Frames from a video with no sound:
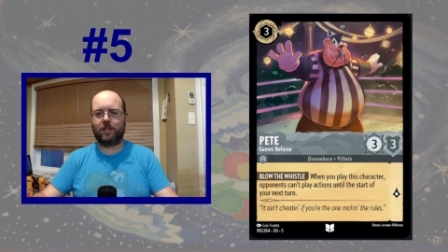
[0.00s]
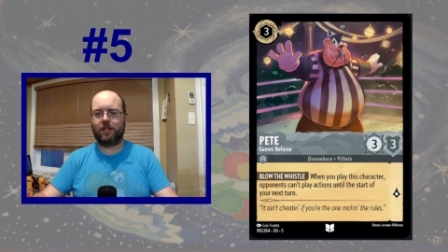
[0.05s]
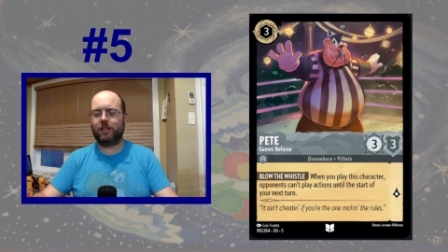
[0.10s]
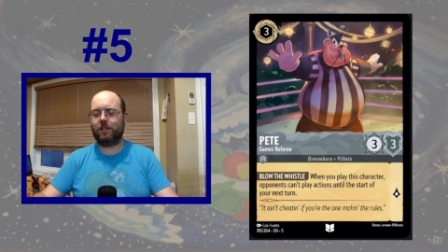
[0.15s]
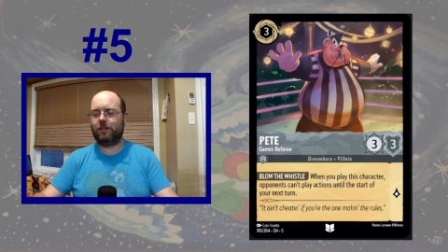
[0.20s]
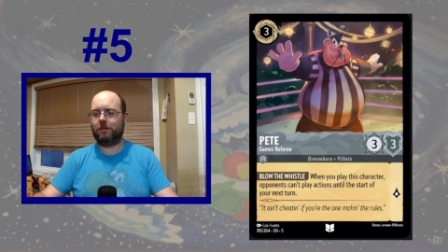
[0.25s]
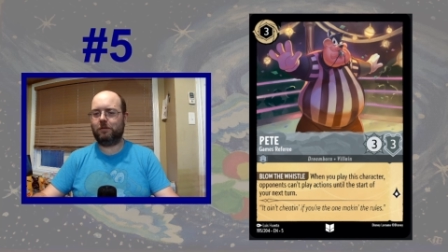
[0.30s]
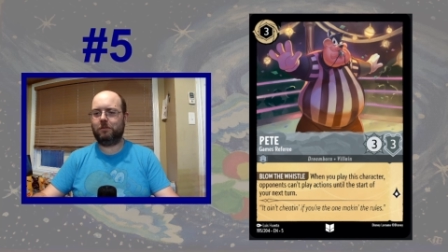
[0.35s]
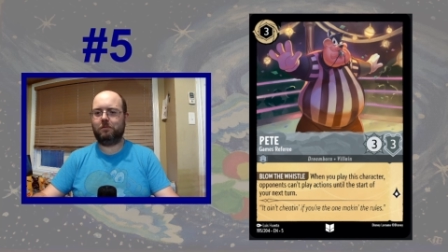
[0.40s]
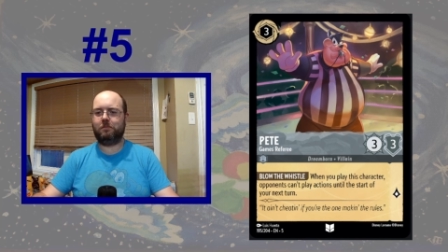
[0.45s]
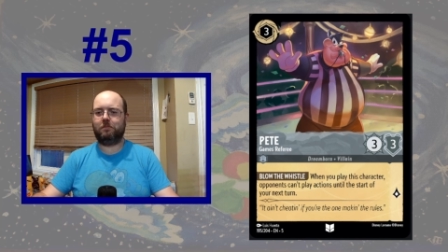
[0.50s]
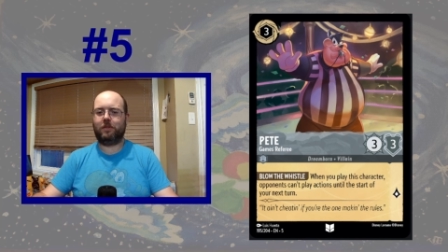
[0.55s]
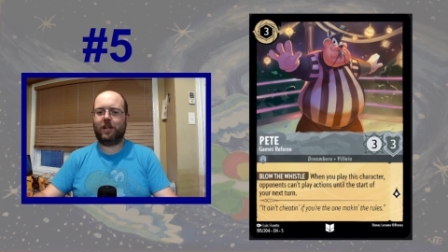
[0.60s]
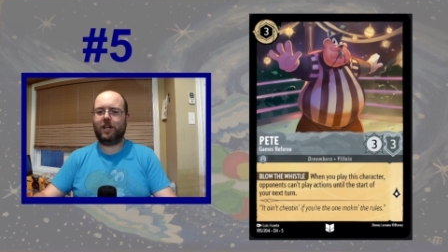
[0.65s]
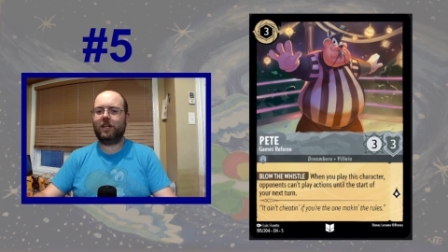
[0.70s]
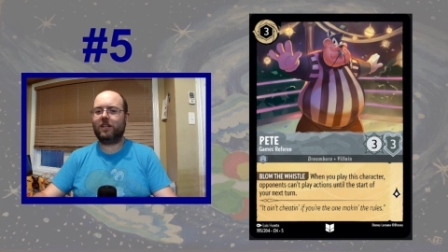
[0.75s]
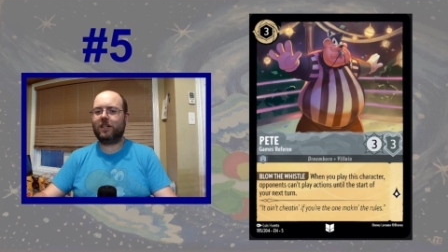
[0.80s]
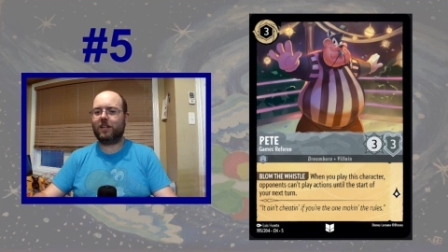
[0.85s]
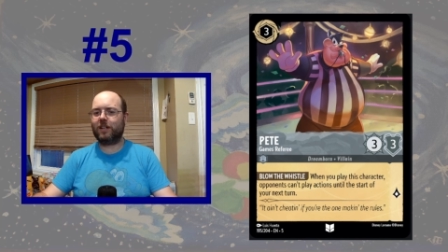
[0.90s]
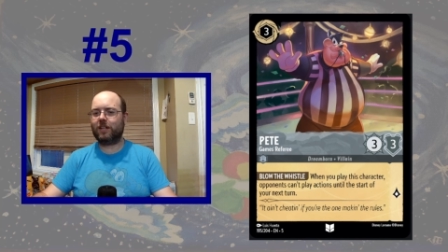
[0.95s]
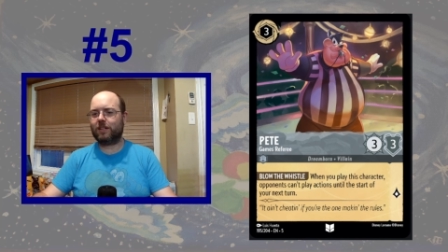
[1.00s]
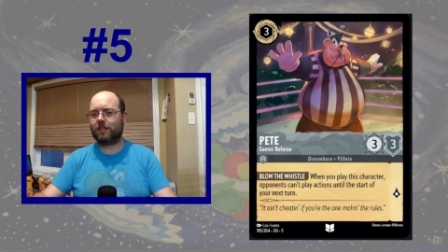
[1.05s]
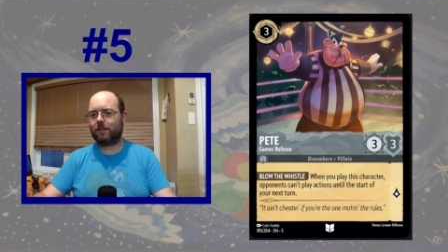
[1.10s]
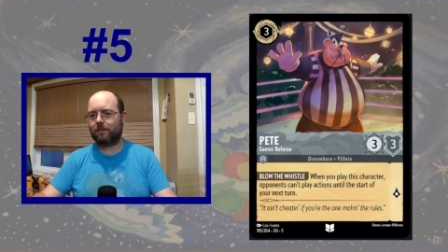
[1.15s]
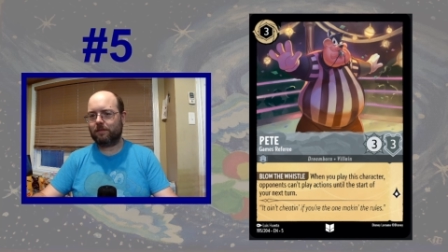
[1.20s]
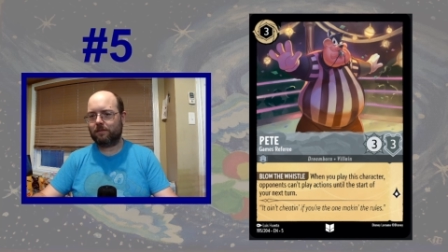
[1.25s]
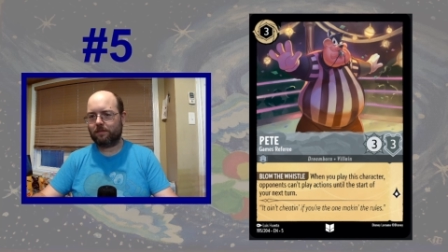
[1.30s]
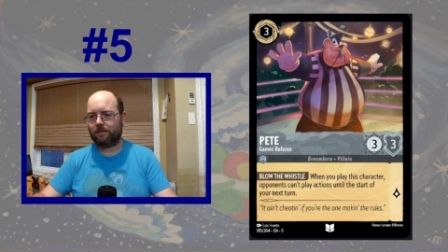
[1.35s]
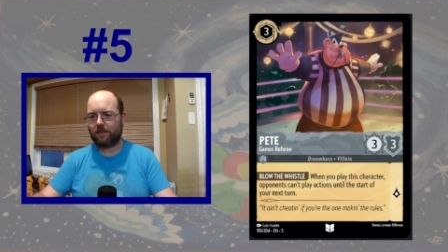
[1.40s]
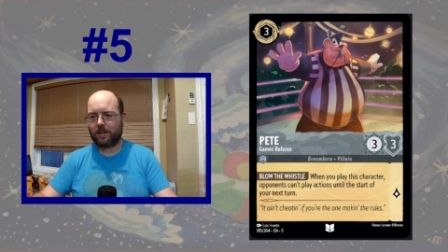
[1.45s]
You ink it,
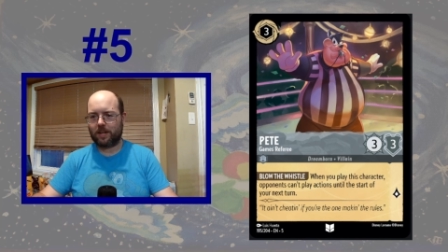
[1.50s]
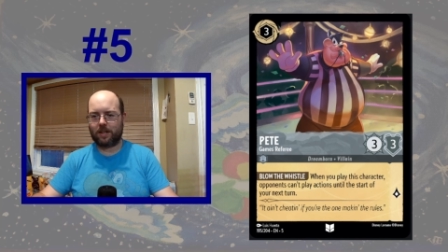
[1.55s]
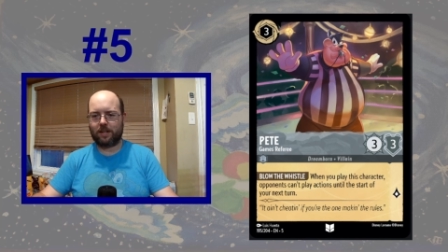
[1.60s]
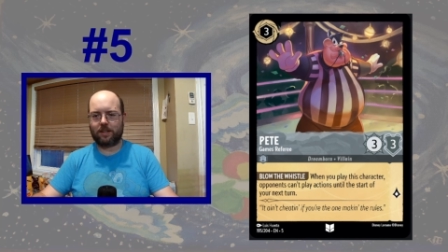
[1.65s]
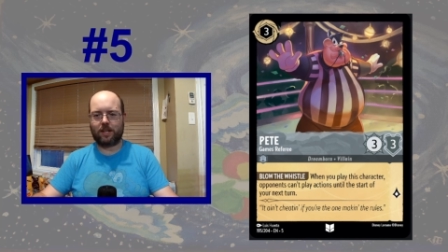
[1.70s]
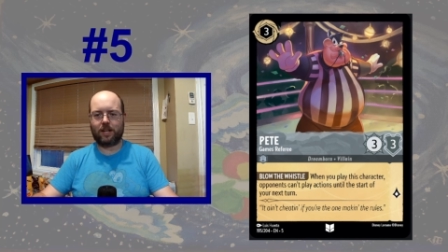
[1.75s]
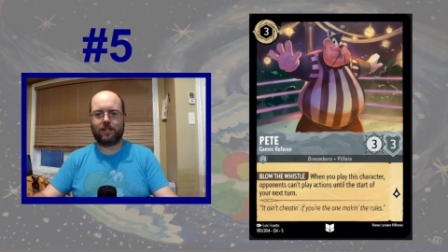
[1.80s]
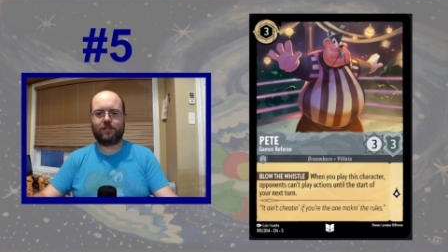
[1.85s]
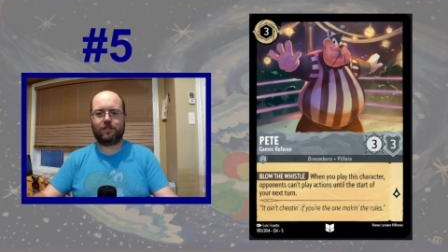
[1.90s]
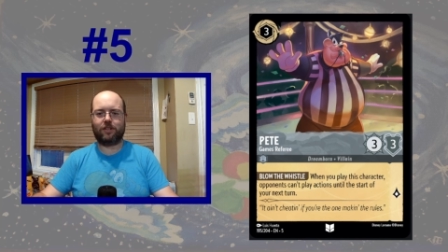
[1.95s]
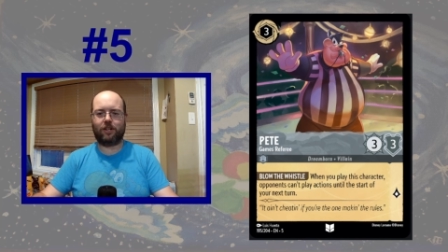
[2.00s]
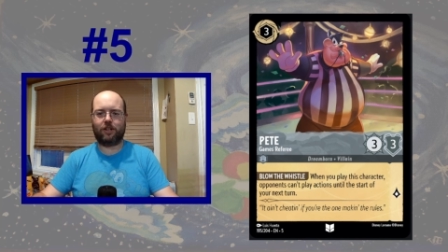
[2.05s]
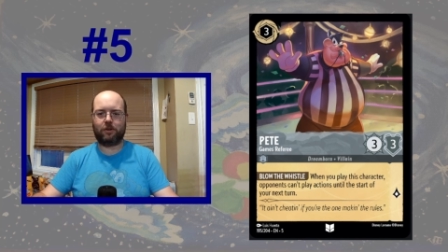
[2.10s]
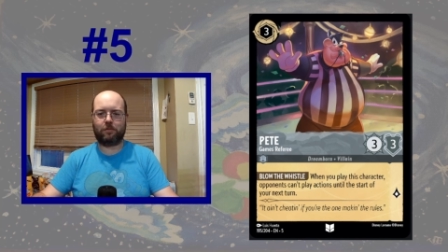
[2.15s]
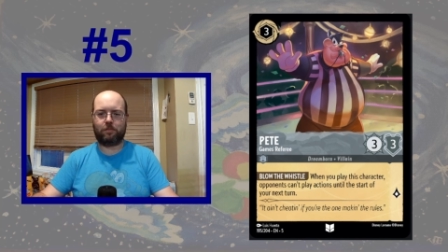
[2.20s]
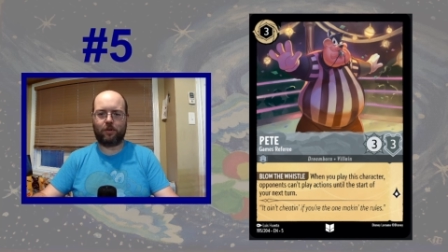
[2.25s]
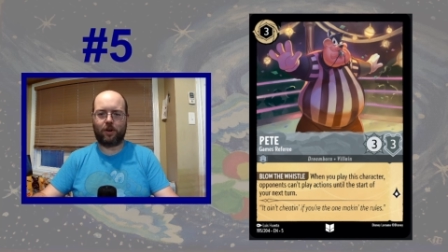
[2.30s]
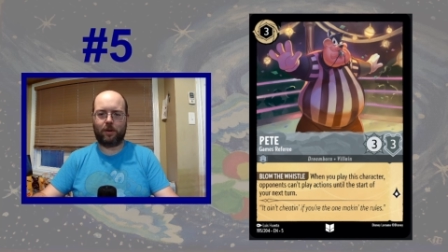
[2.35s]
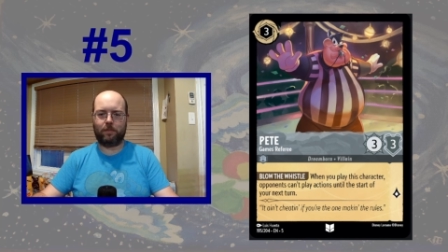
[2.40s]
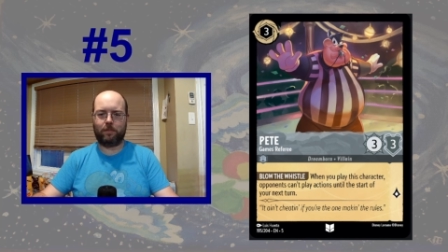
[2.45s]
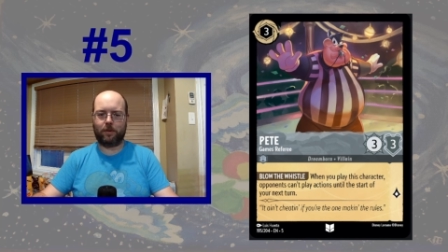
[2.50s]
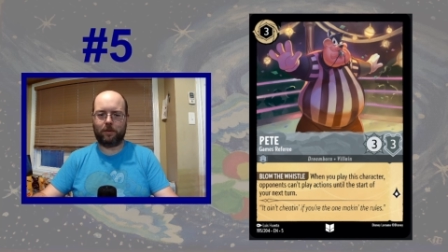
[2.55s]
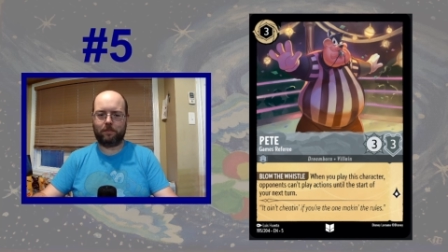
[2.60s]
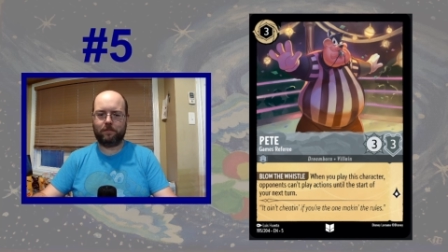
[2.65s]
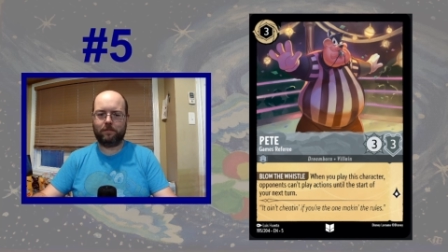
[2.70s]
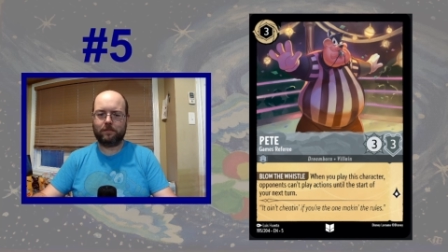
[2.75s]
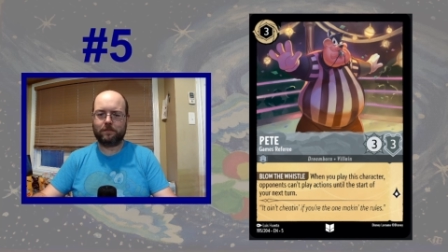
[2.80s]
and that's not a problem.